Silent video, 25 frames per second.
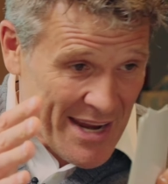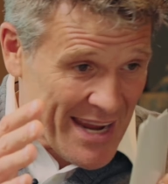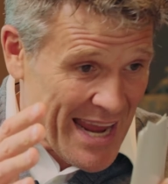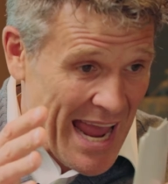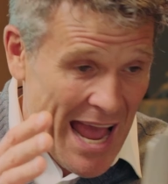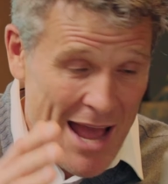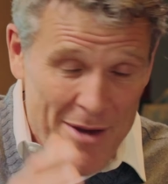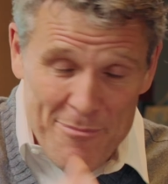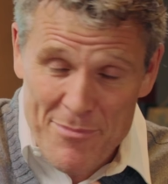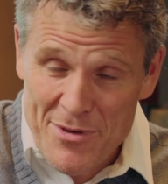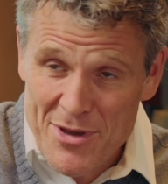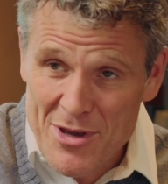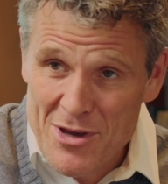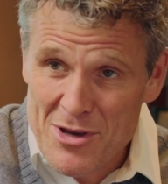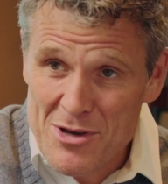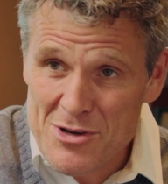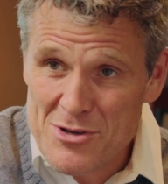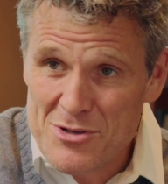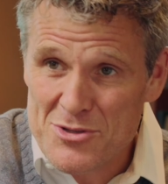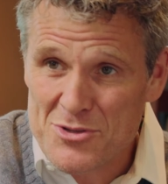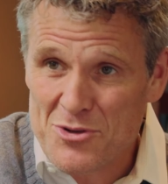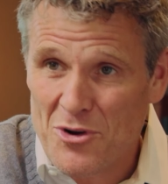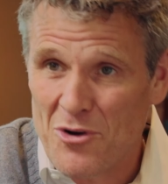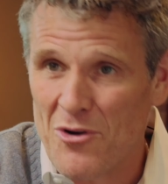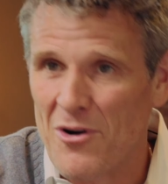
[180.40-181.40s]
can be
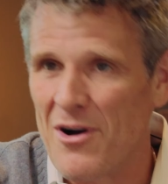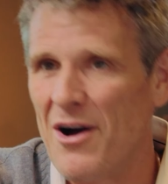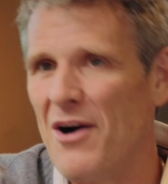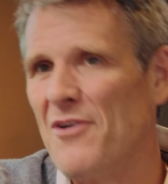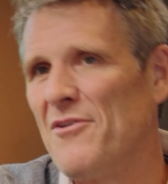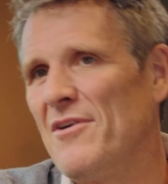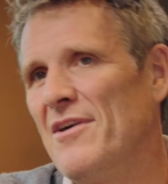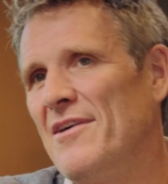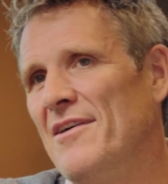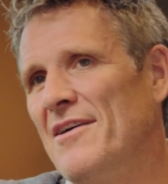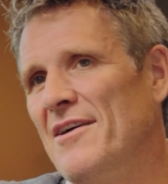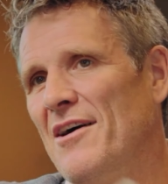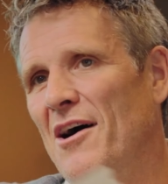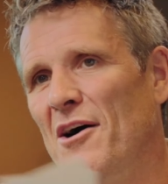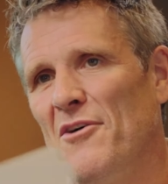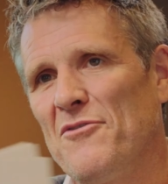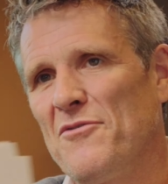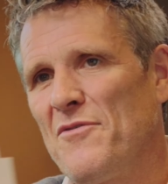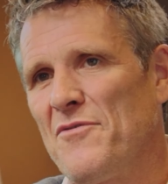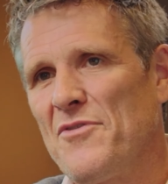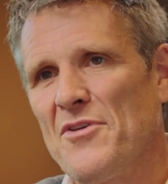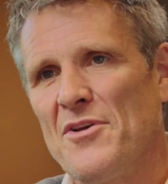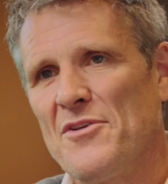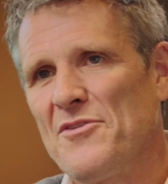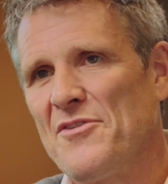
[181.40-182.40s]
used, or
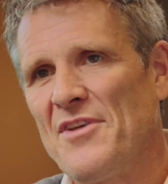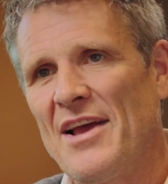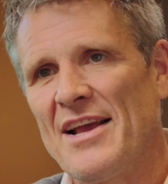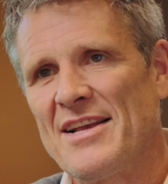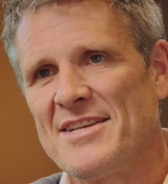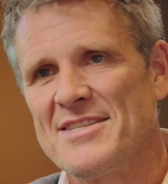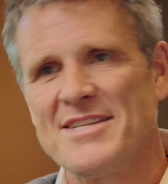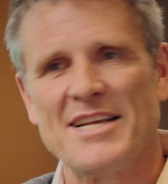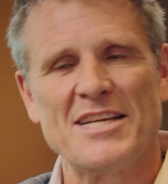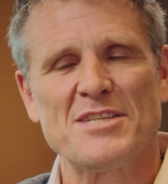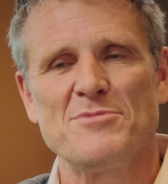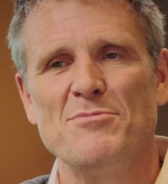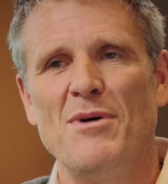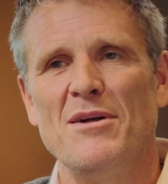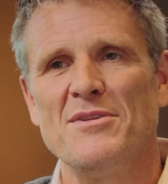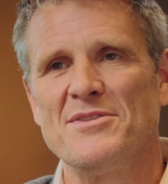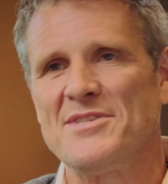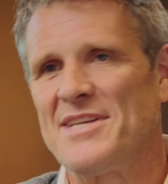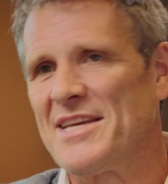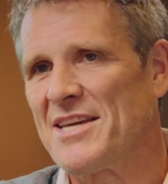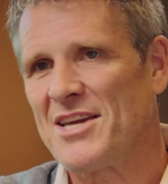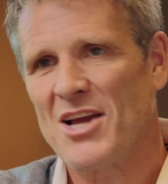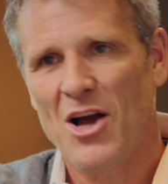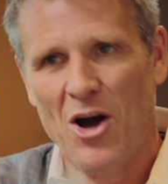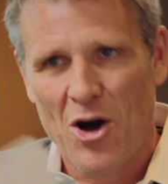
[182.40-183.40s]
after say 6 months
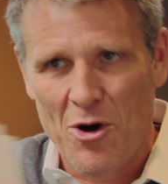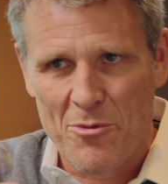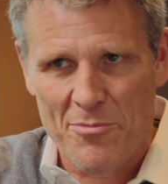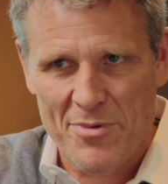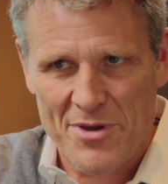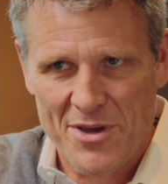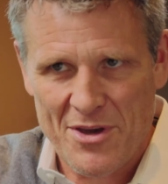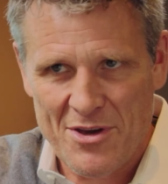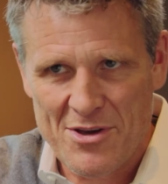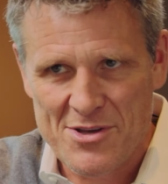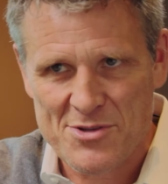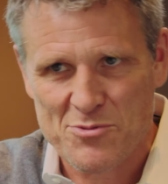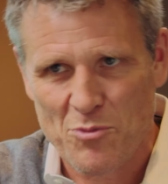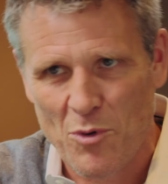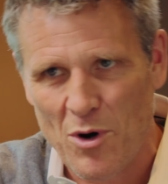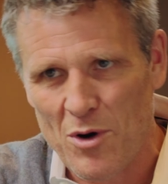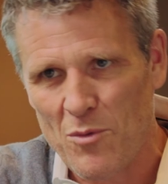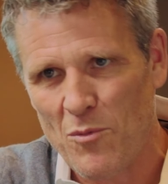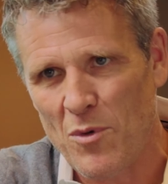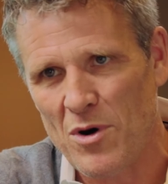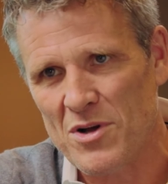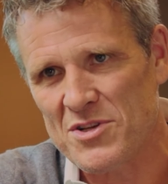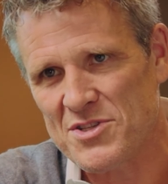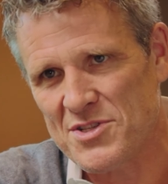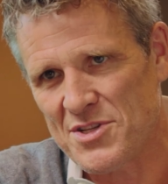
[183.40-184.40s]
it can't be used?
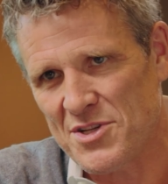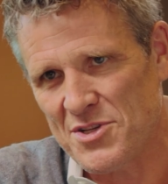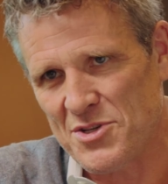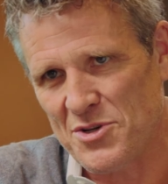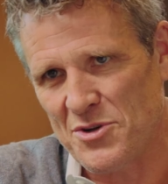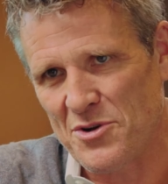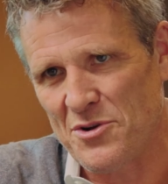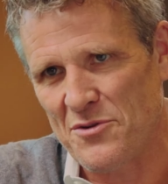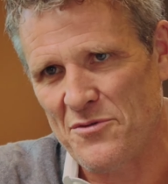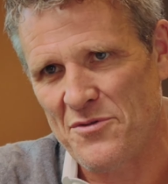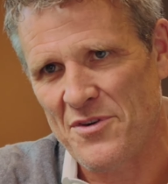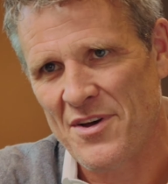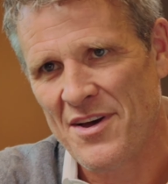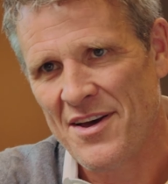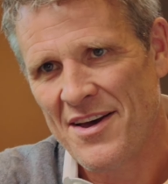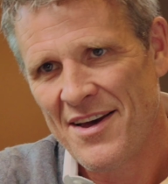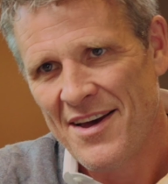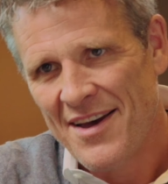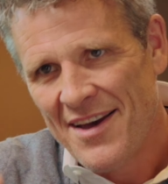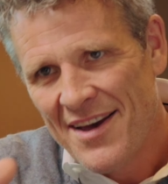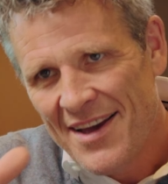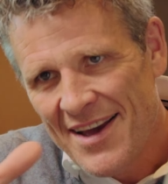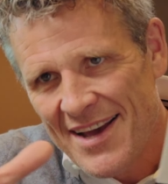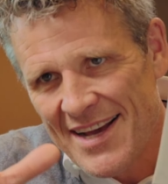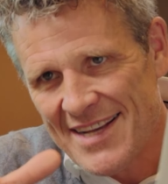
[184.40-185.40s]
What's the sort of,
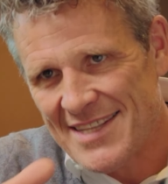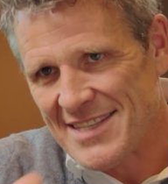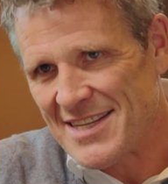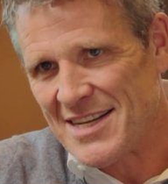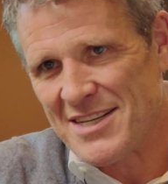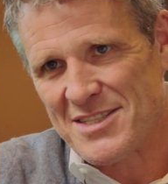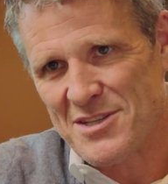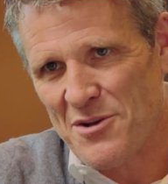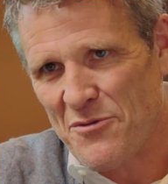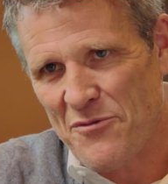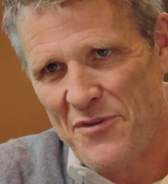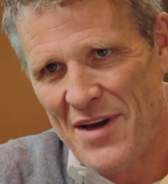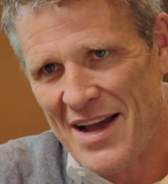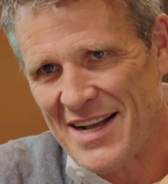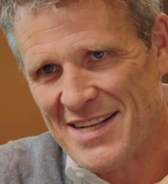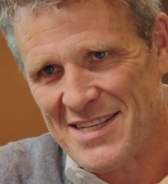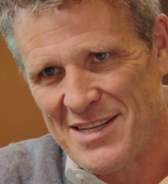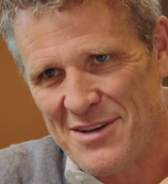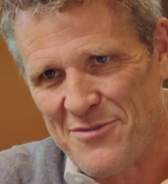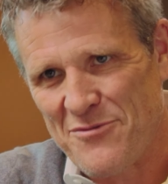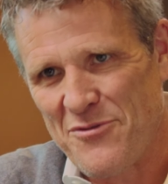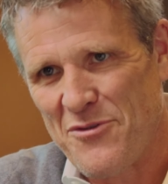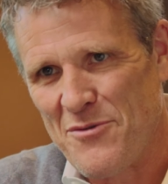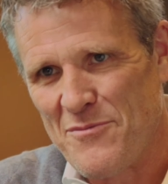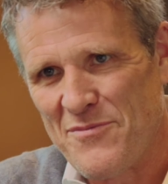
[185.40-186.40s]
is it as
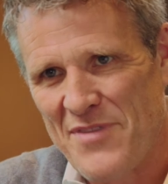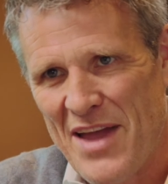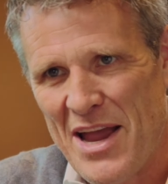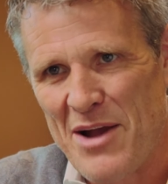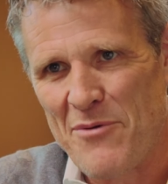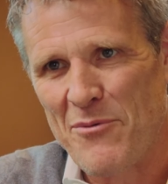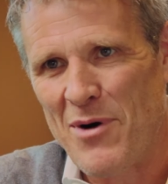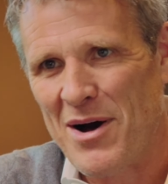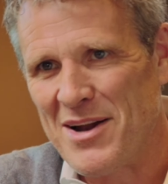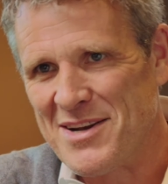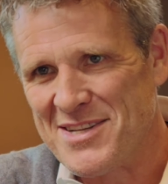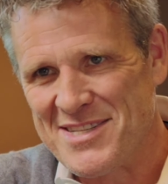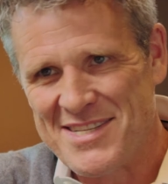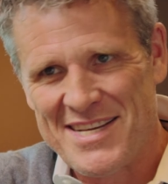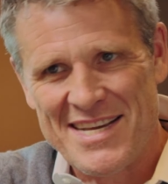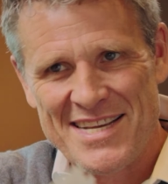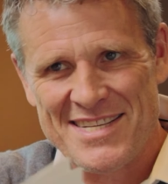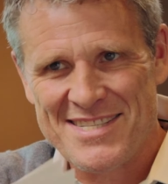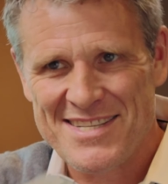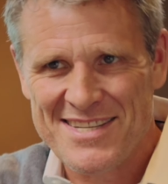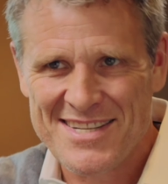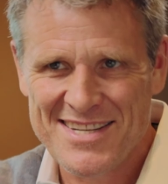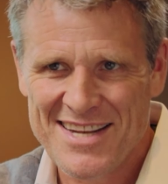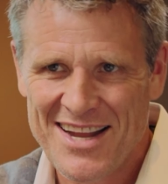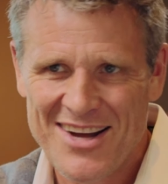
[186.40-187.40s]
effective from day one as it is
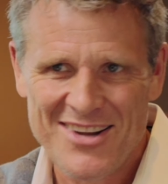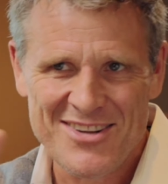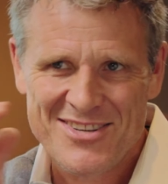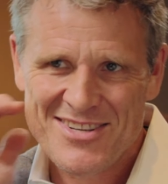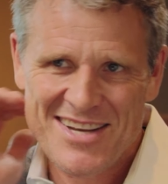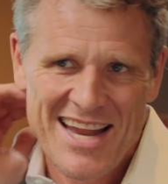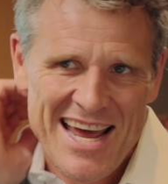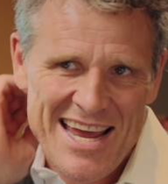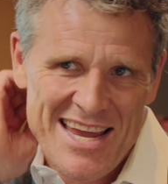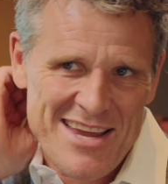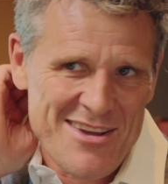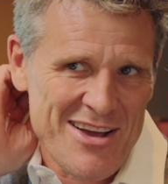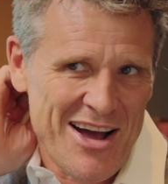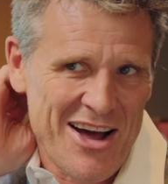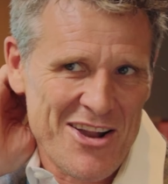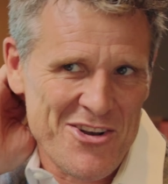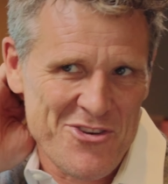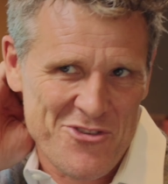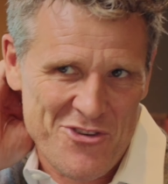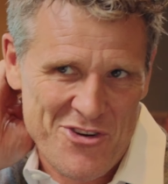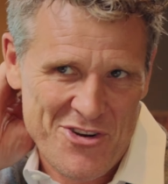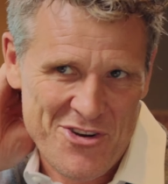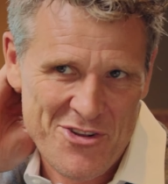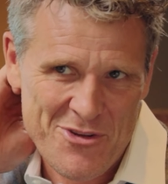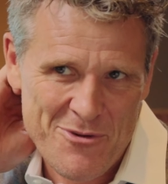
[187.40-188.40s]
on day
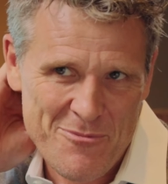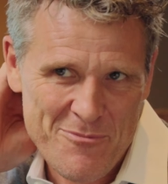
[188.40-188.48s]
100?